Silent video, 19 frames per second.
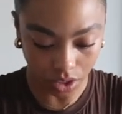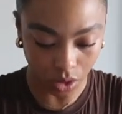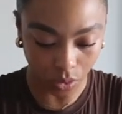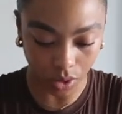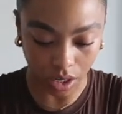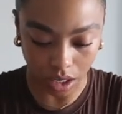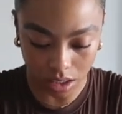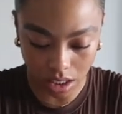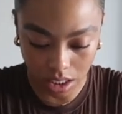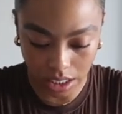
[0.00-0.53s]
what
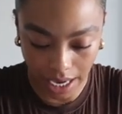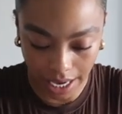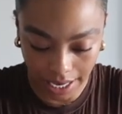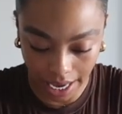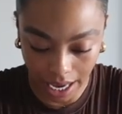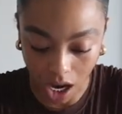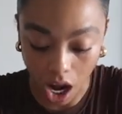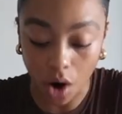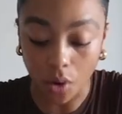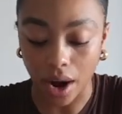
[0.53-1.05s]
else did I
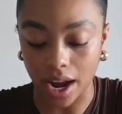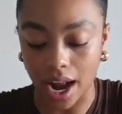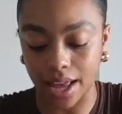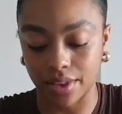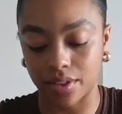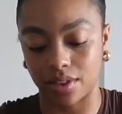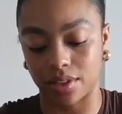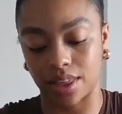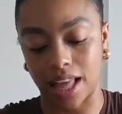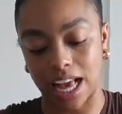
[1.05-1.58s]
get? Oh,
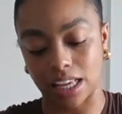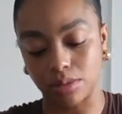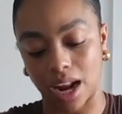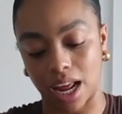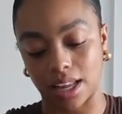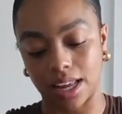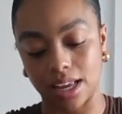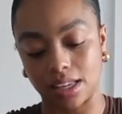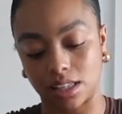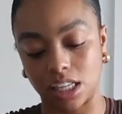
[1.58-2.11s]
and last but
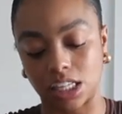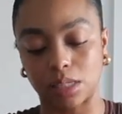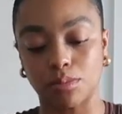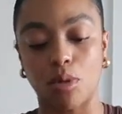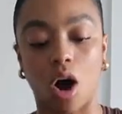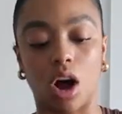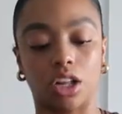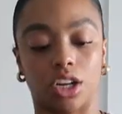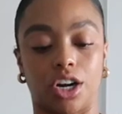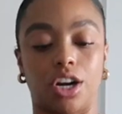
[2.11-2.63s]
not least, the
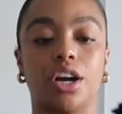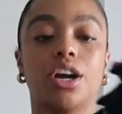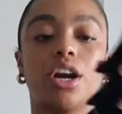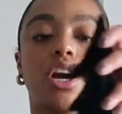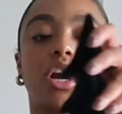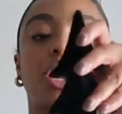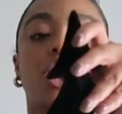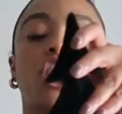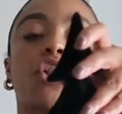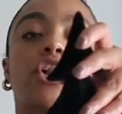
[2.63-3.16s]
smaller
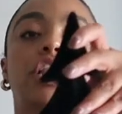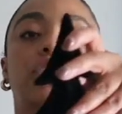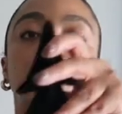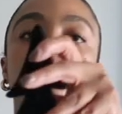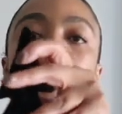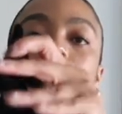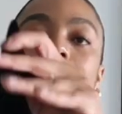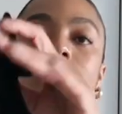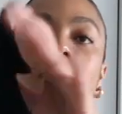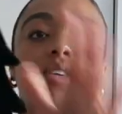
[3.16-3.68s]

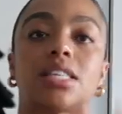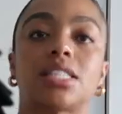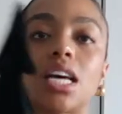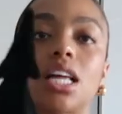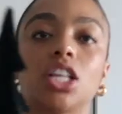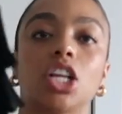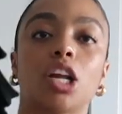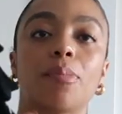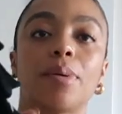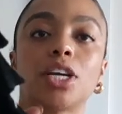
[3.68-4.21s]
Christmas tree that's a
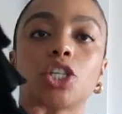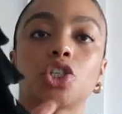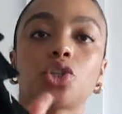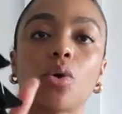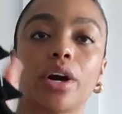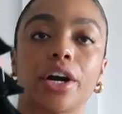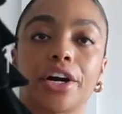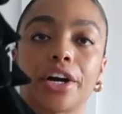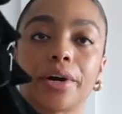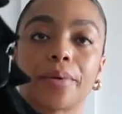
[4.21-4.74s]
little bit
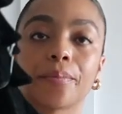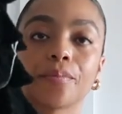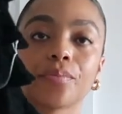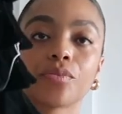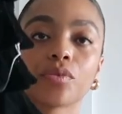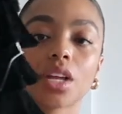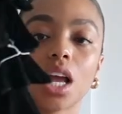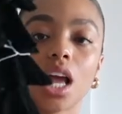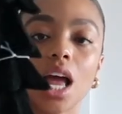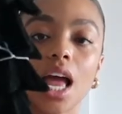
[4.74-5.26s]
shorter.
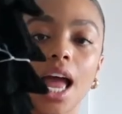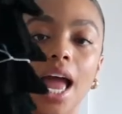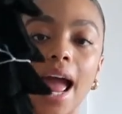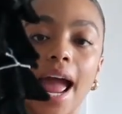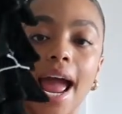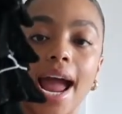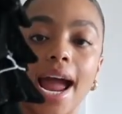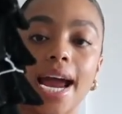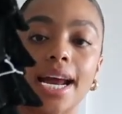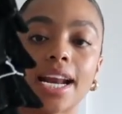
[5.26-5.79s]

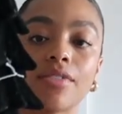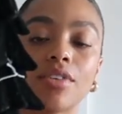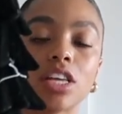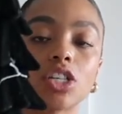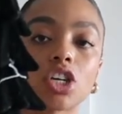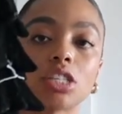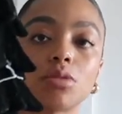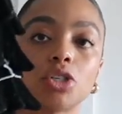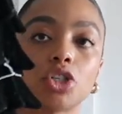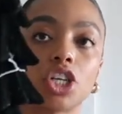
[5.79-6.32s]
And these
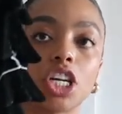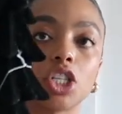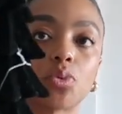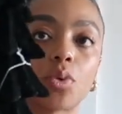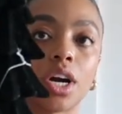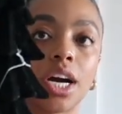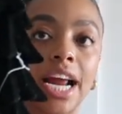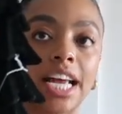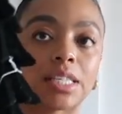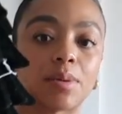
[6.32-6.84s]
Christmas trees
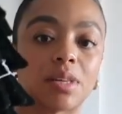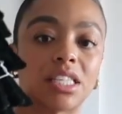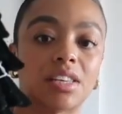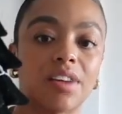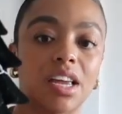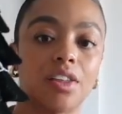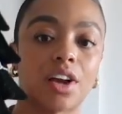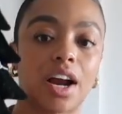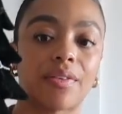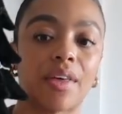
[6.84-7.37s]
weren't expensive
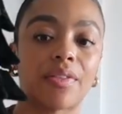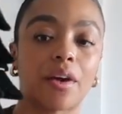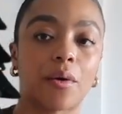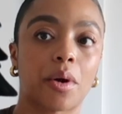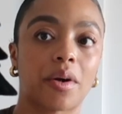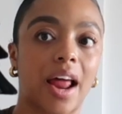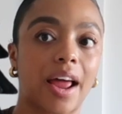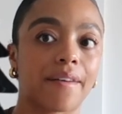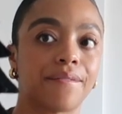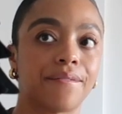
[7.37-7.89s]
either. I think they were
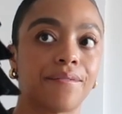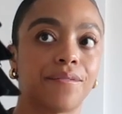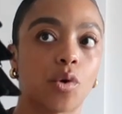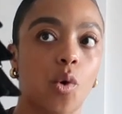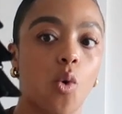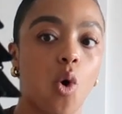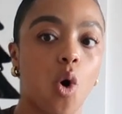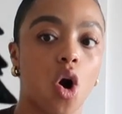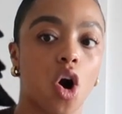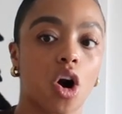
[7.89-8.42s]
like $4
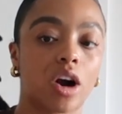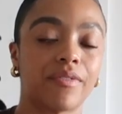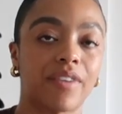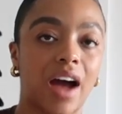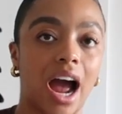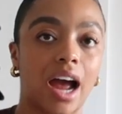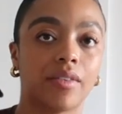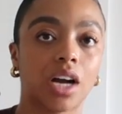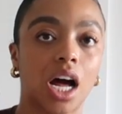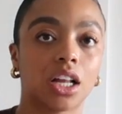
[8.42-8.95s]
or
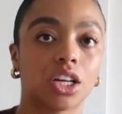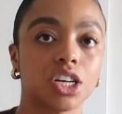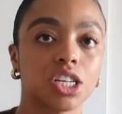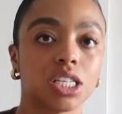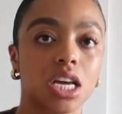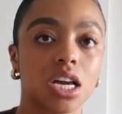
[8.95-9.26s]
$5